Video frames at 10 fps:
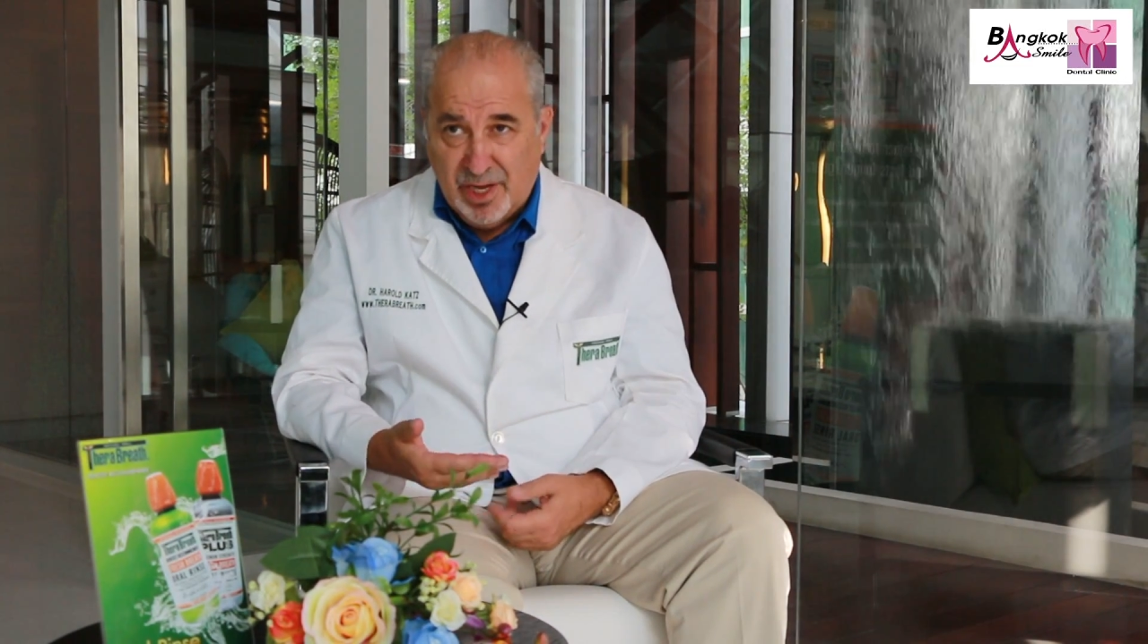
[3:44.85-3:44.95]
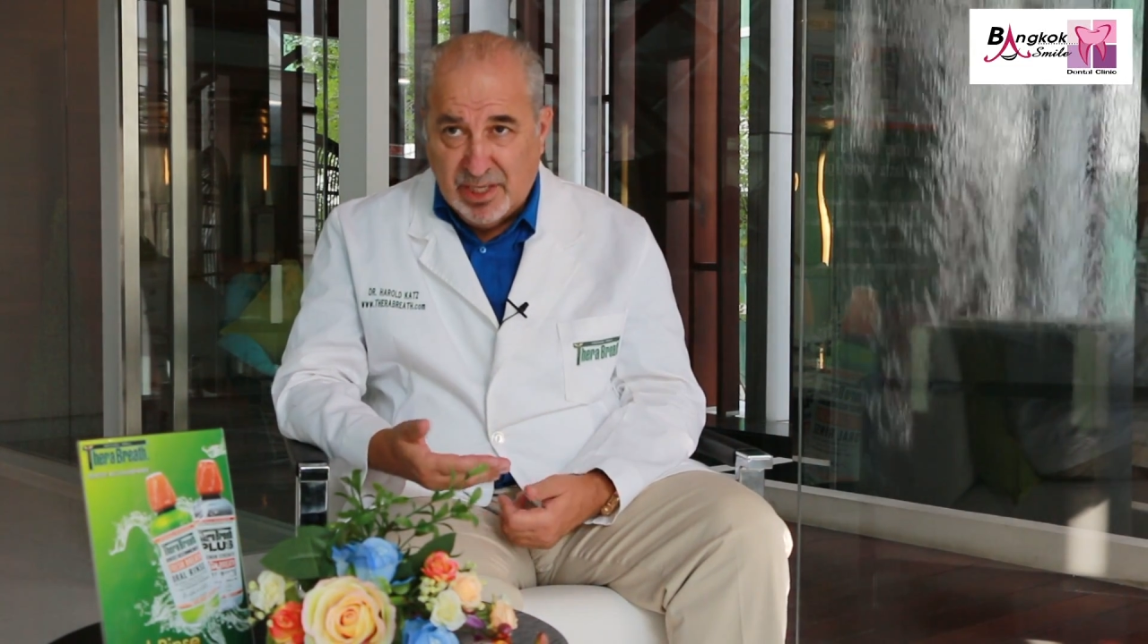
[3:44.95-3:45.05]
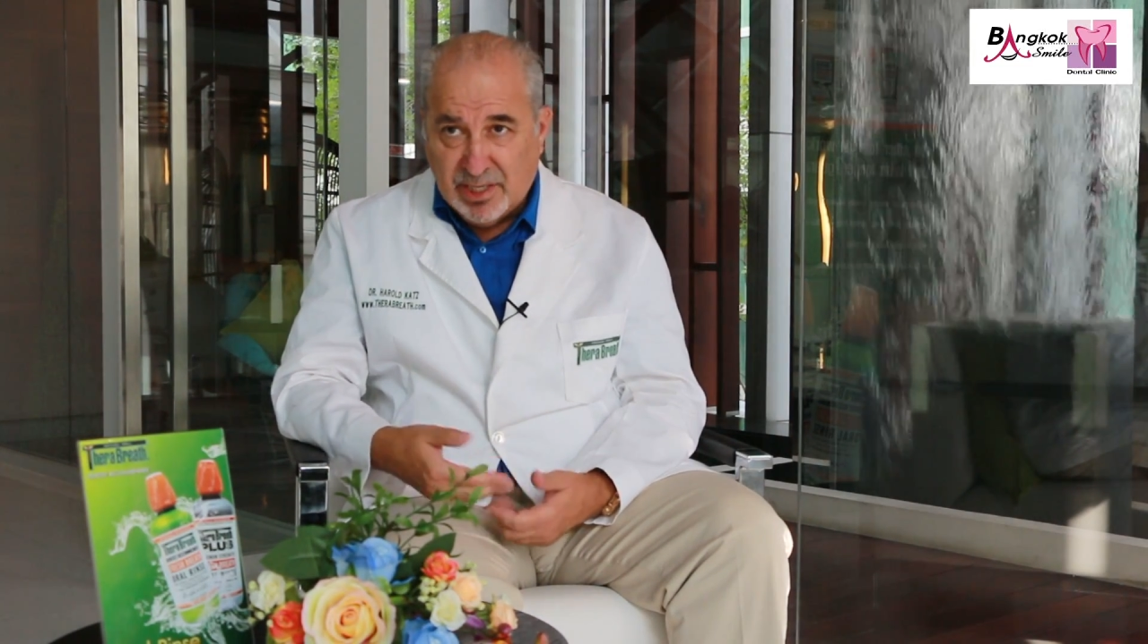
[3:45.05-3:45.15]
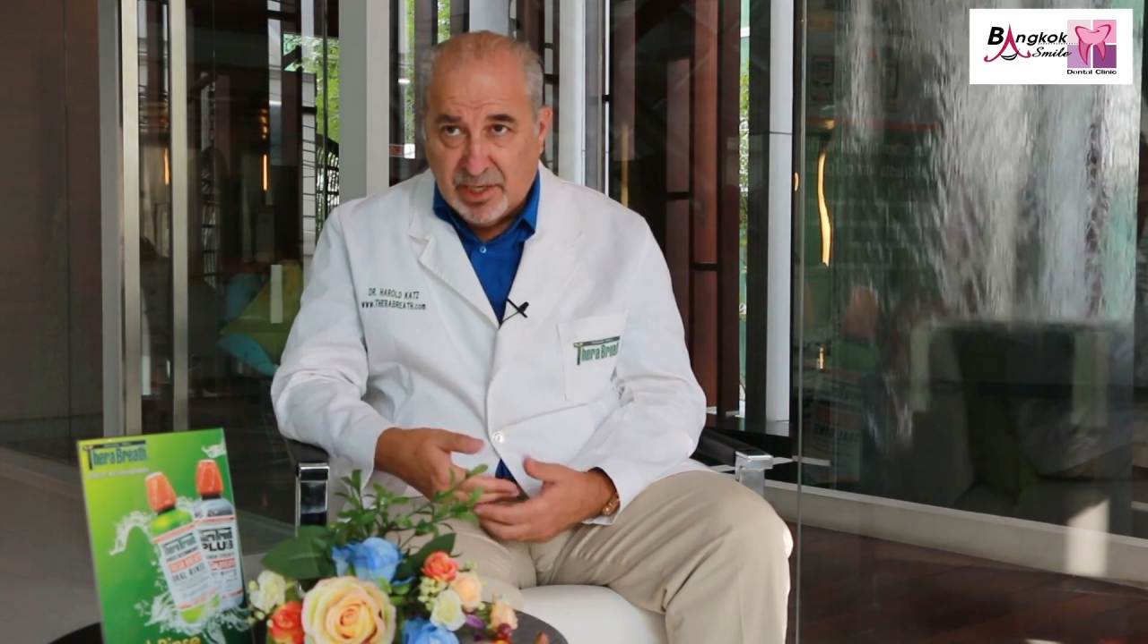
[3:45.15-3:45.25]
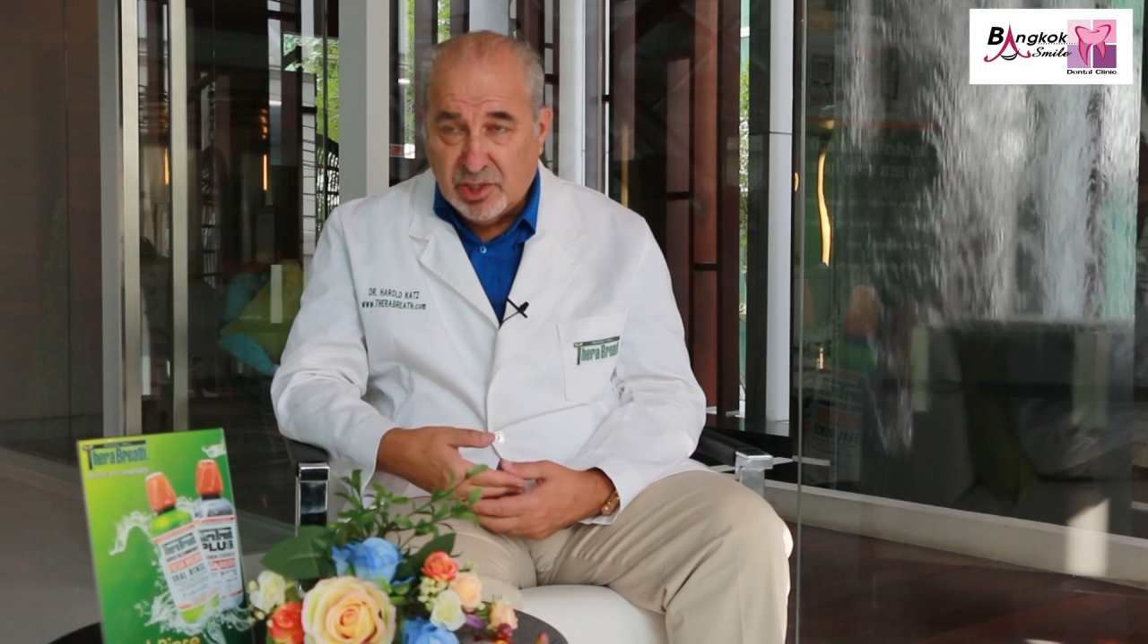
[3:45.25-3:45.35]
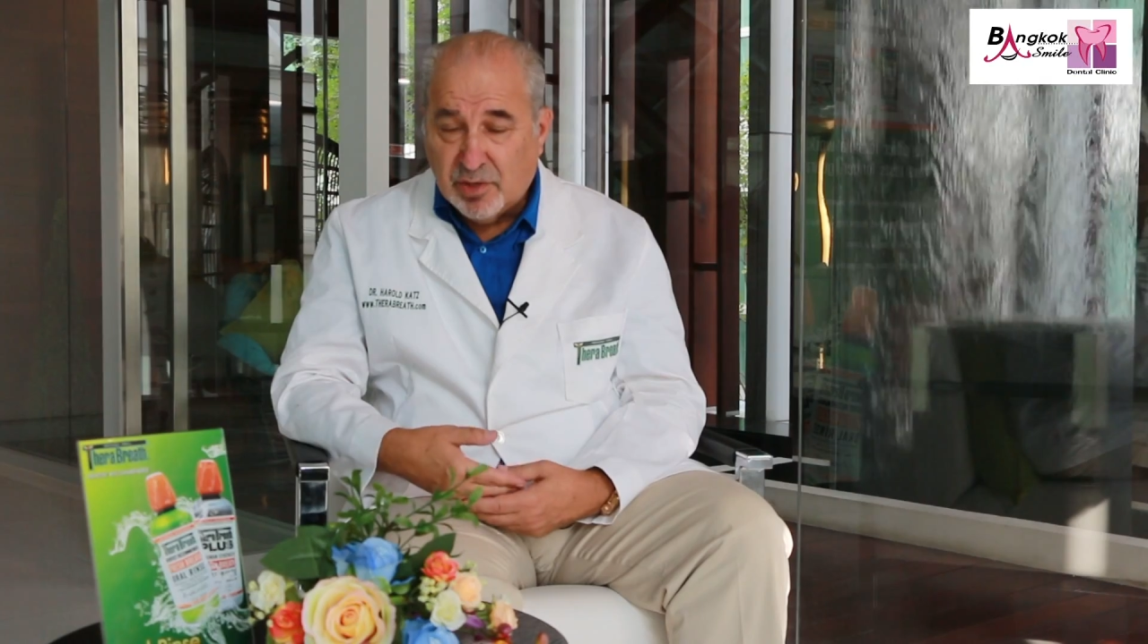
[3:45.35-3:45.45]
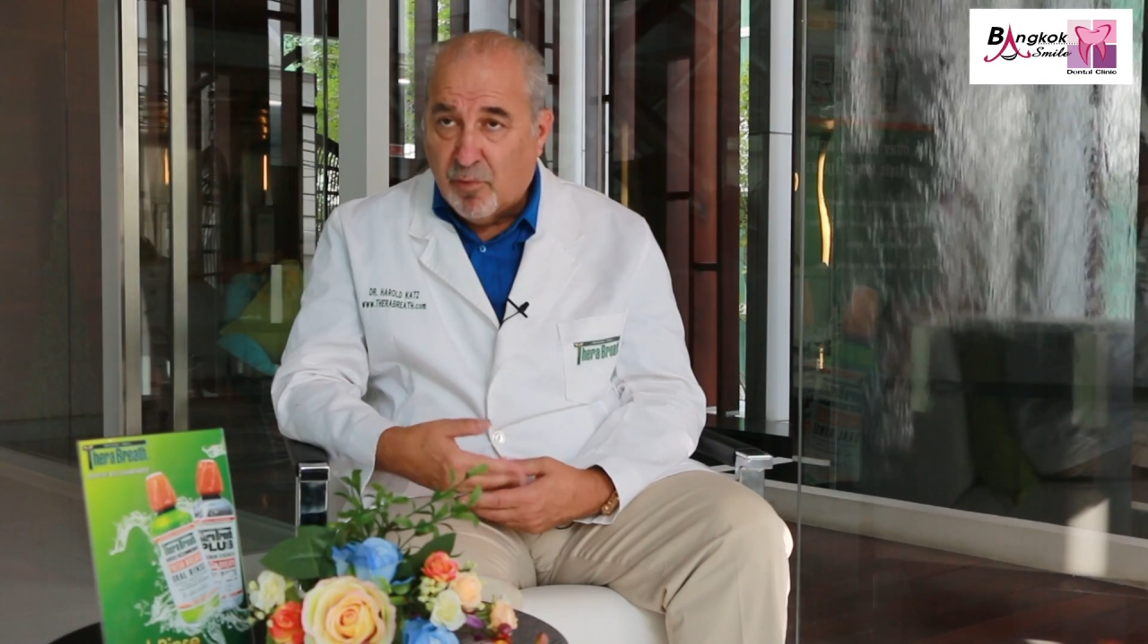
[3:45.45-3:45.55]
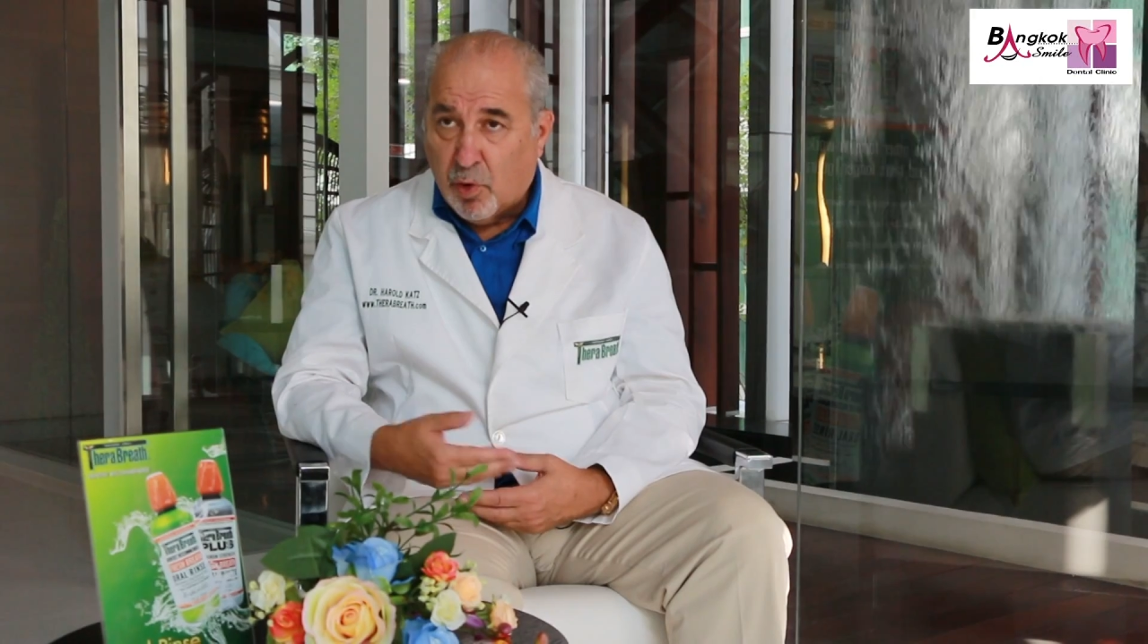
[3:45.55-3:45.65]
incidence of